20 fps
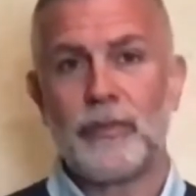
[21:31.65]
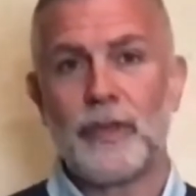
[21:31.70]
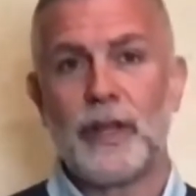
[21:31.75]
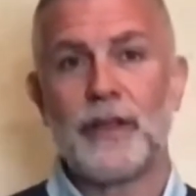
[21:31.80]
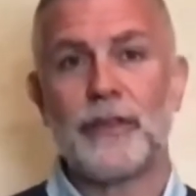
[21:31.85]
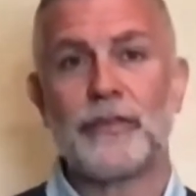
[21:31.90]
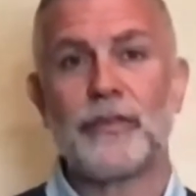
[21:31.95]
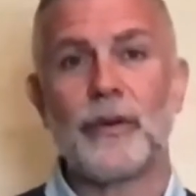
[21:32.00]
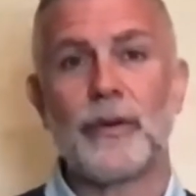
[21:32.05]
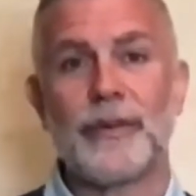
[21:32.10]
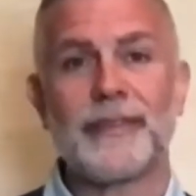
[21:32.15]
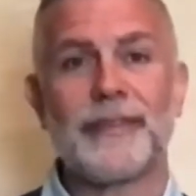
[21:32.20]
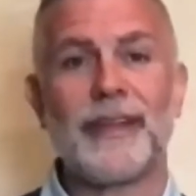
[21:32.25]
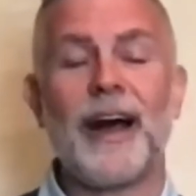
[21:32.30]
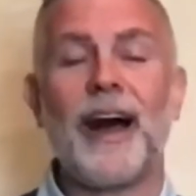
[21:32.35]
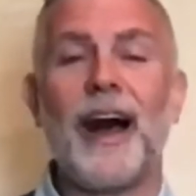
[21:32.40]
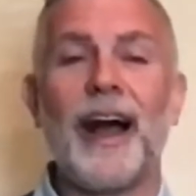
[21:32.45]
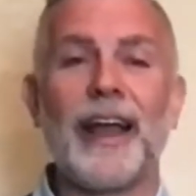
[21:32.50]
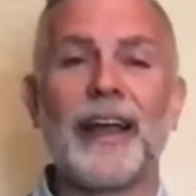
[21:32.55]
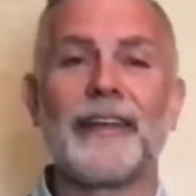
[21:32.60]
And so it's the
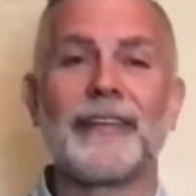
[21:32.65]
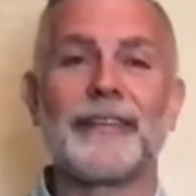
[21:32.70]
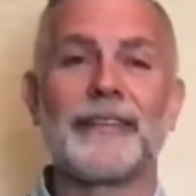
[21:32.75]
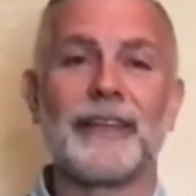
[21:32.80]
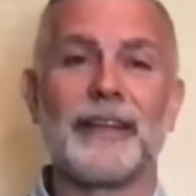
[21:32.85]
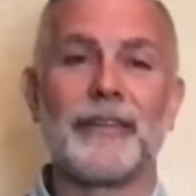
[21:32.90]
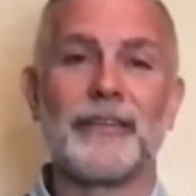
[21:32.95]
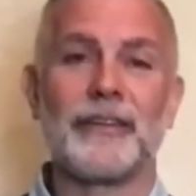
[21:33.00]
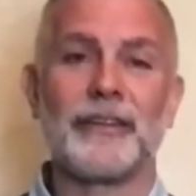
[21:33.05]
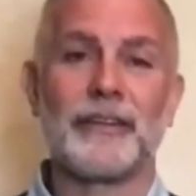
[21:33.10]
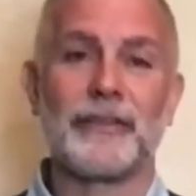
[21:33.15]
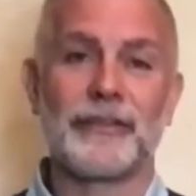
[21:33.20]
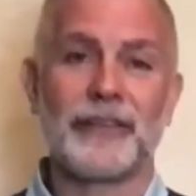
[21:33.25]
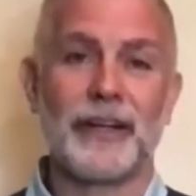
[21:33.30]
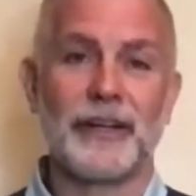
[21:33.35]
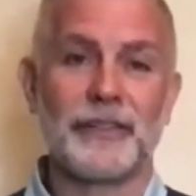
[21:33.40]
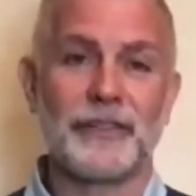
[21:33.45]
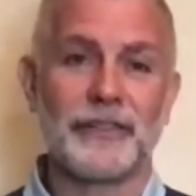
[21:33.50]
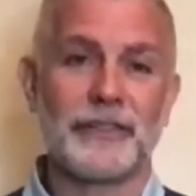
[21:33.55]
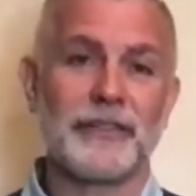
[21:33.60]
highest level of
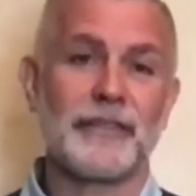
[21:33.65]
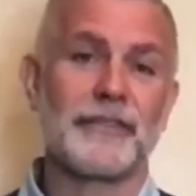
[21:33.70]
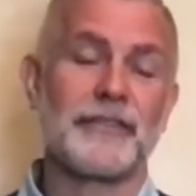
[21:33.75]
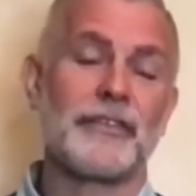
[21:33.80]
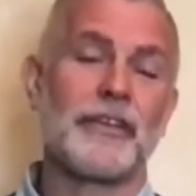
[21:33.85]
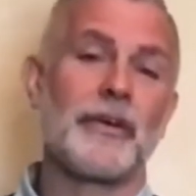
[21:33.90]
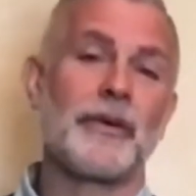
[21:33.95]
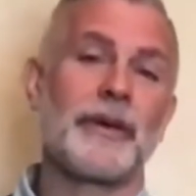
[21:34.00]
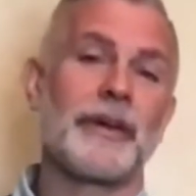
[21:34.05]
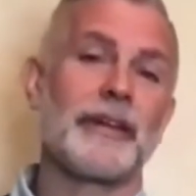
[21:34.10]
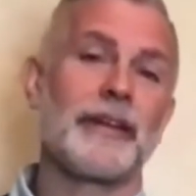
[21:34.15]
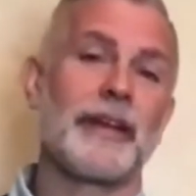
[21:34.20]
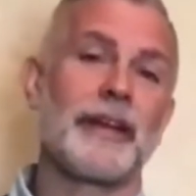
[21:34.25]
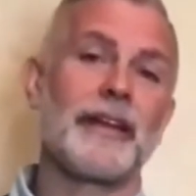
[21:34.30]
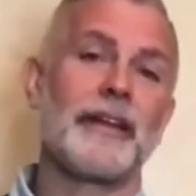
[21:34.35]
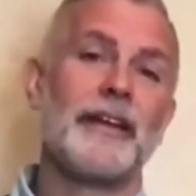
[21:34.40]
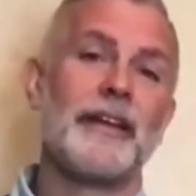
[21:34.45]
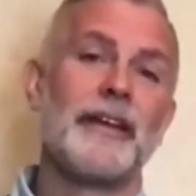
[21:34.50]
consciousness, knowing that